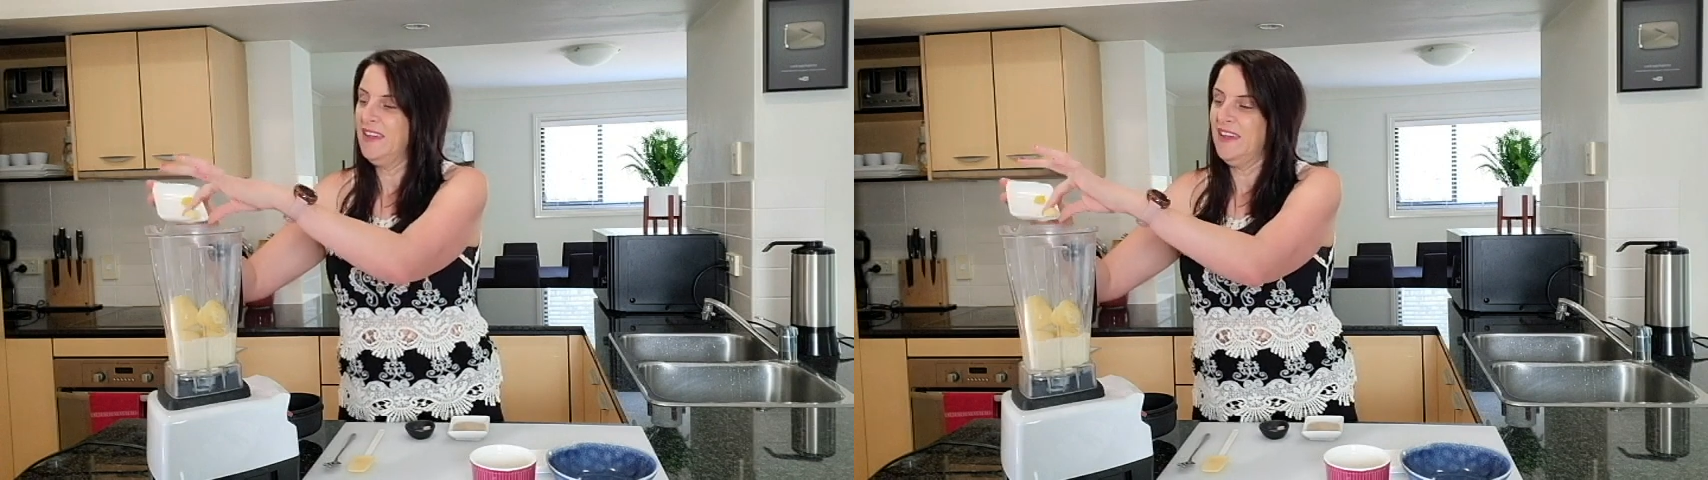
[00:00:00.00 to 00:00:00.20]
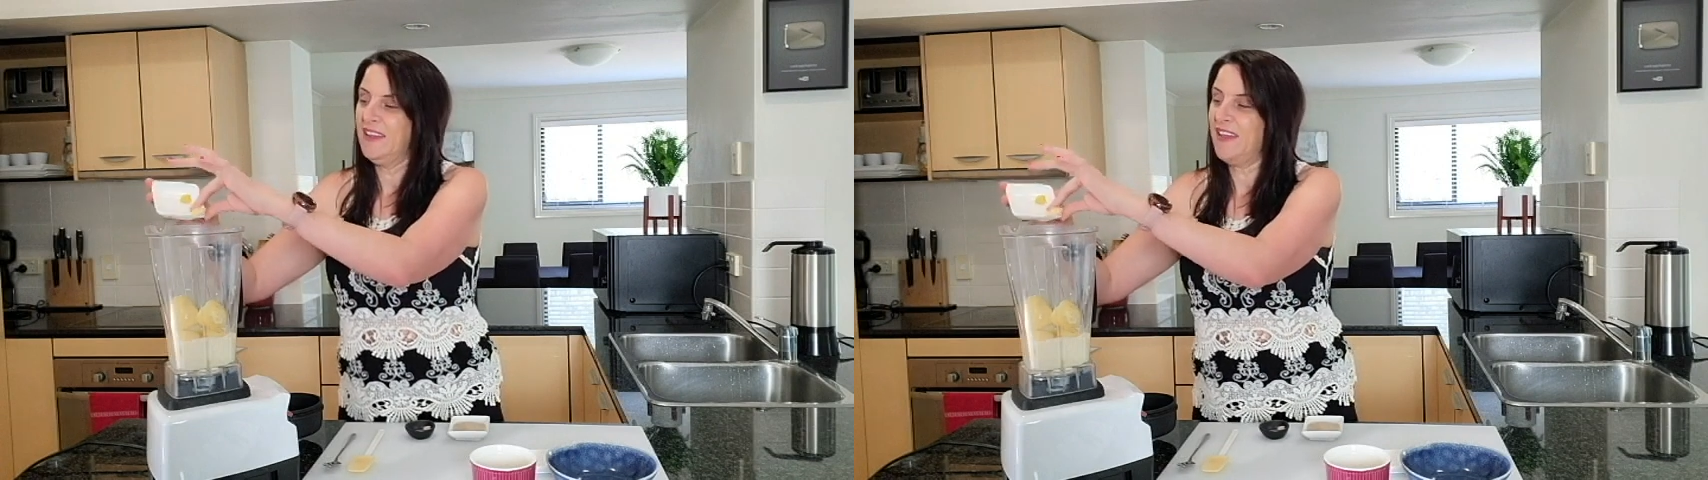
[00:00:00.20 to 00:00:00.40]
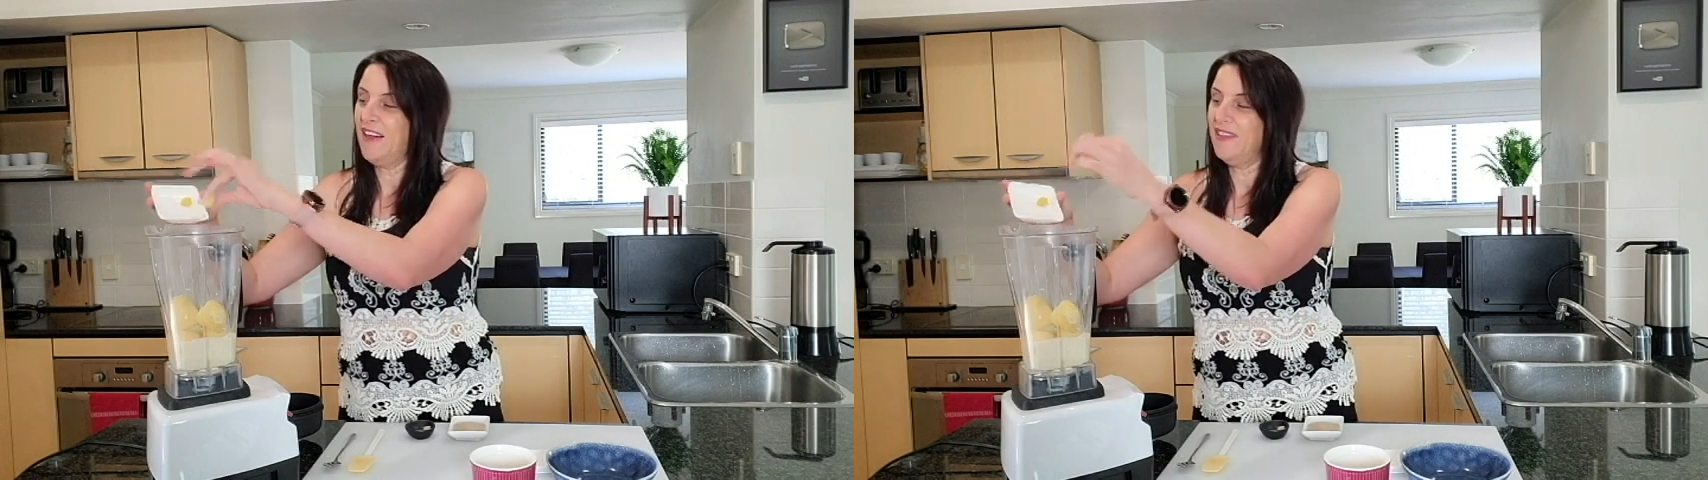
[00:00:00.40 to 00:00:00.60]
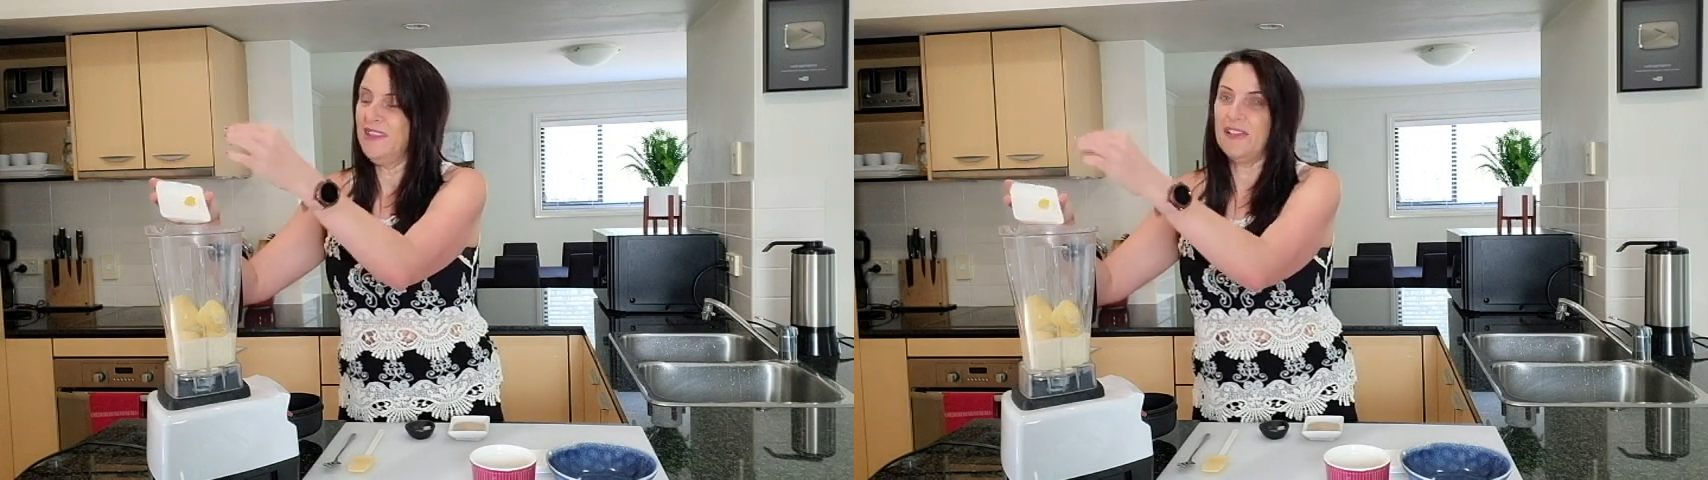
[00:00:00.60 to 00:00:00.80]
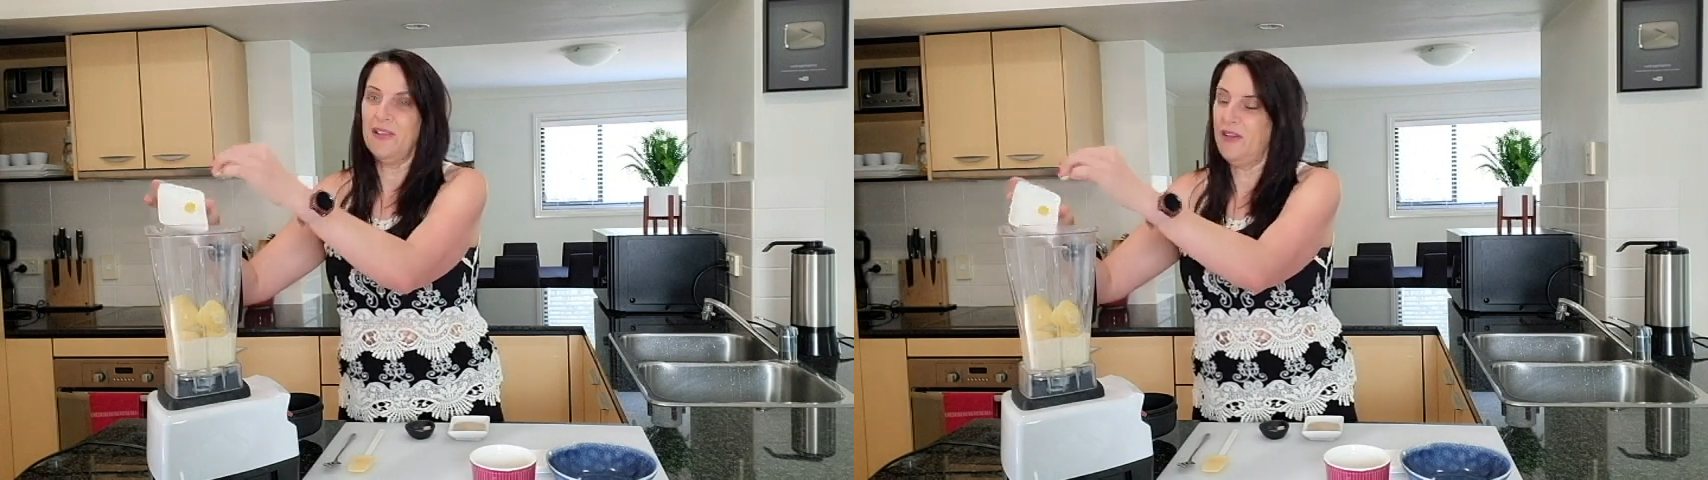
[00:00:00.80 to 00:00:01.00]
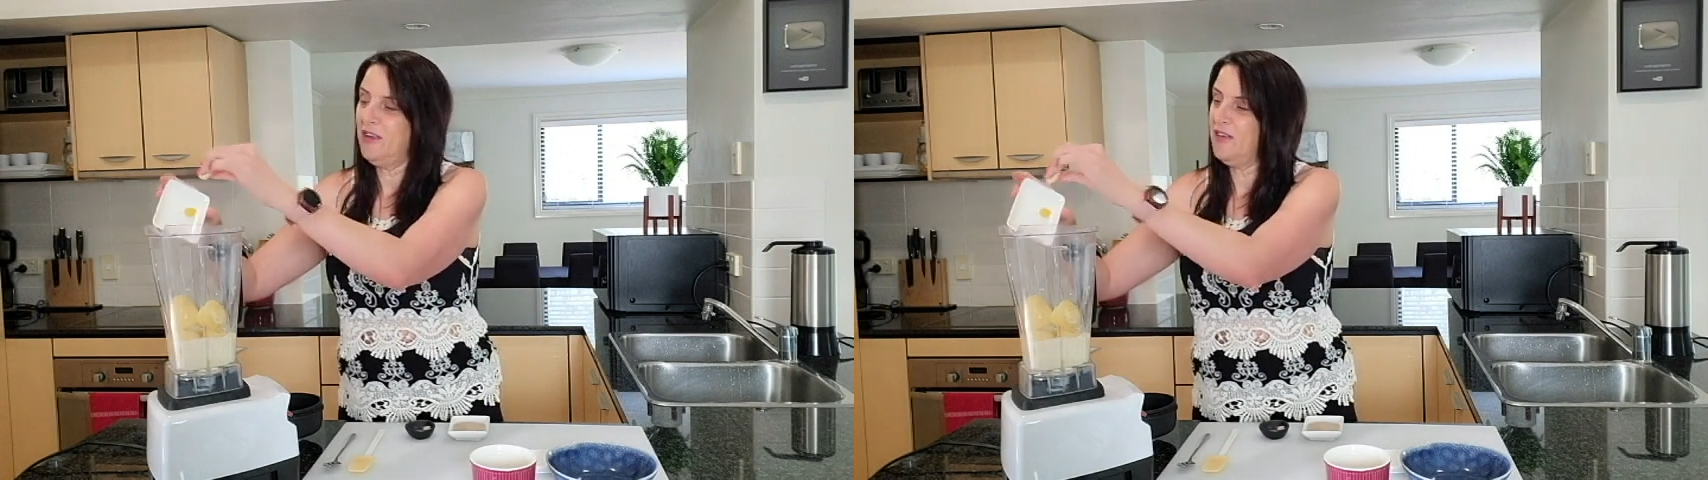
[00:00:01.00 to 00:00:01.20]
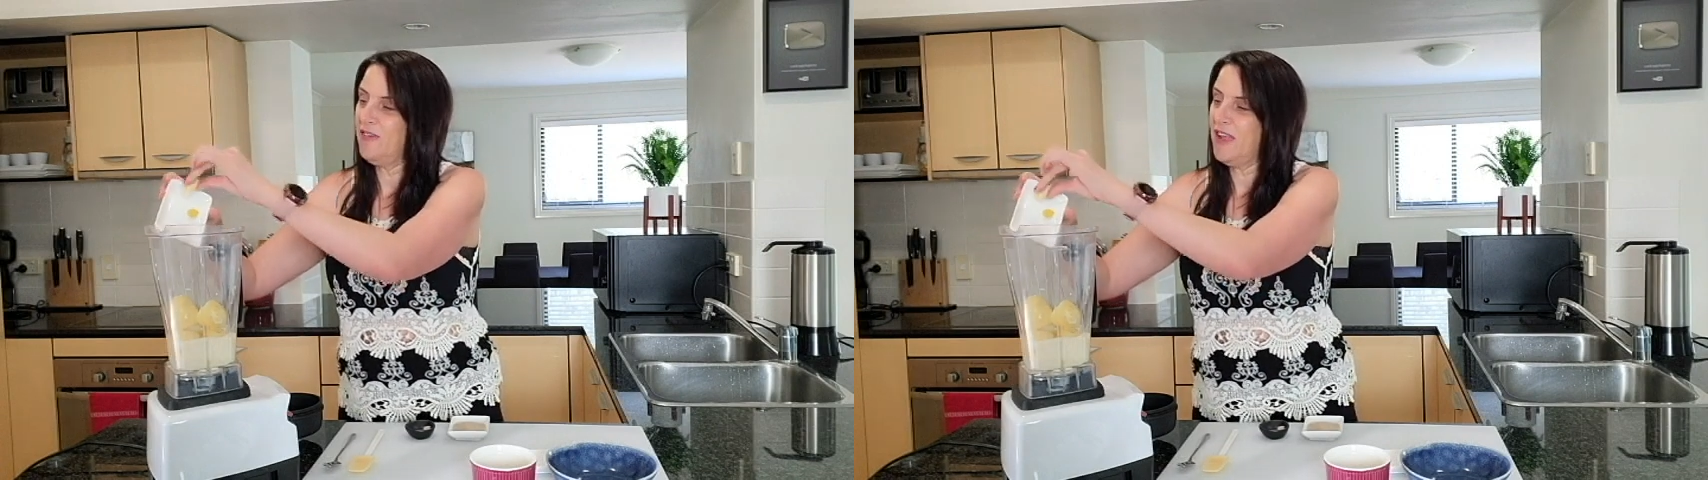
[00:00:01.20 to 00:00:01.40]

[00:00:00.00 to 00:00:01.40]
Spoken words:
a garlic clove,